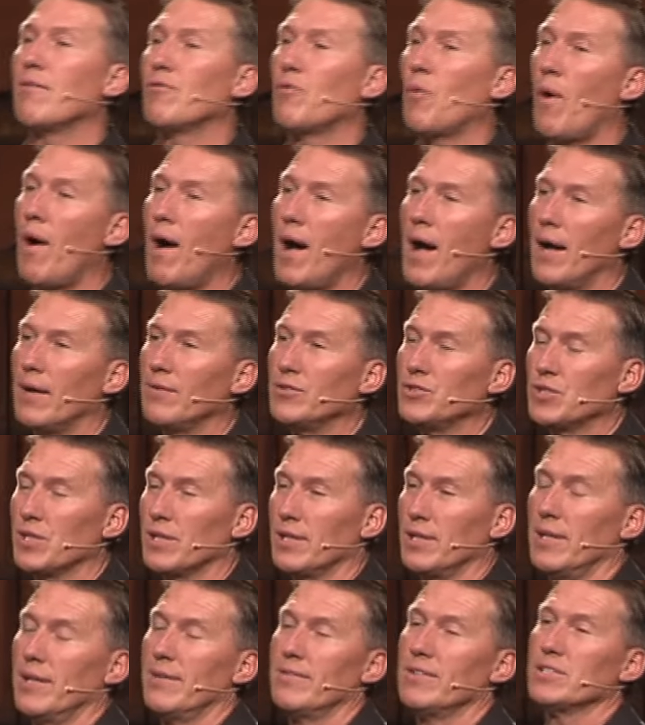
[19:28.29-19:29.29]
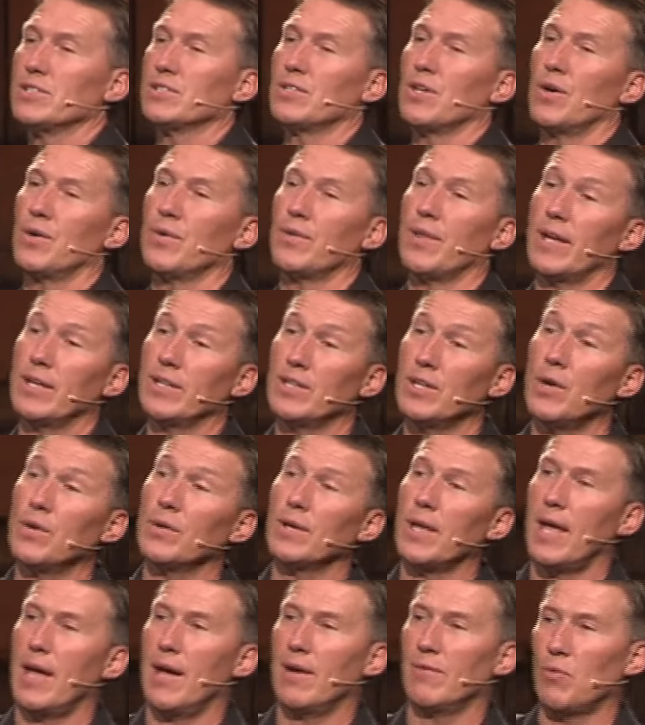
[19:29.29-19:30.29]
have wives should live as though they
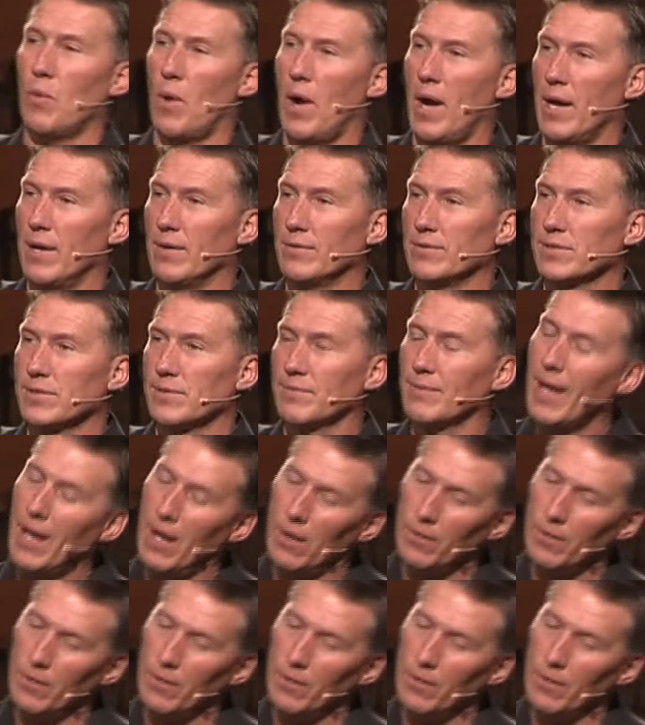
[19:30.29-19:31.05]
don't have wives.